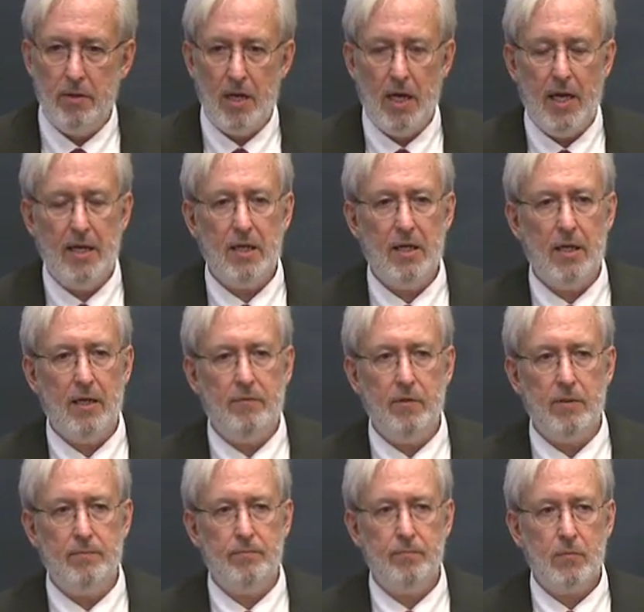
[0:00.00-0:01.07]
9
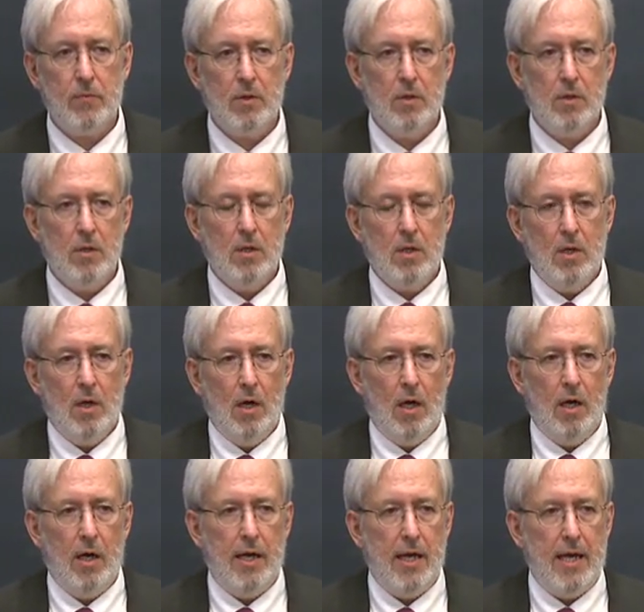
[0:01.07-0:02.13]
11
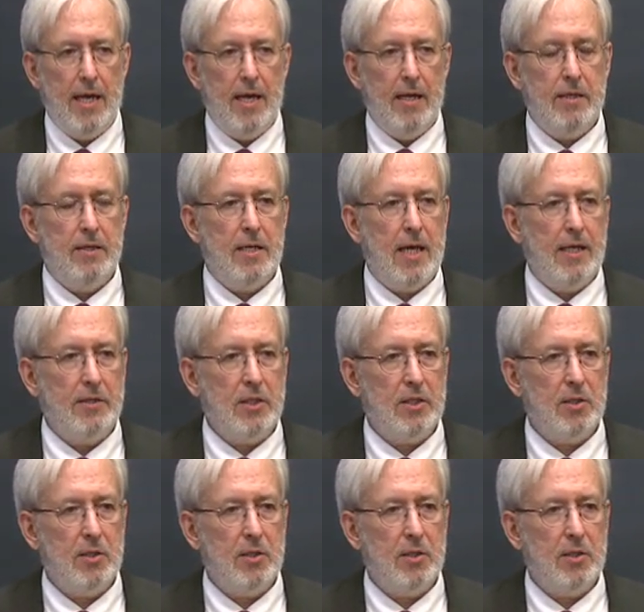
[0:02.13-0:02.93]
uh, and as